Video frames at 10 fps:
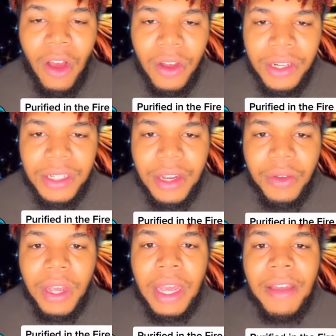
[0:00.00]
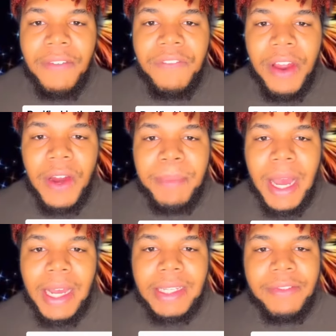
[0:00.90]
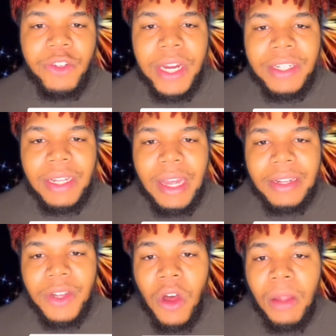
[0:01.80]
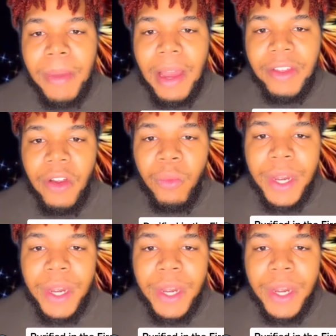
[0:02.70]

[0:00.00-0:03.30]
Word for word: Also, very positive transit that is all about your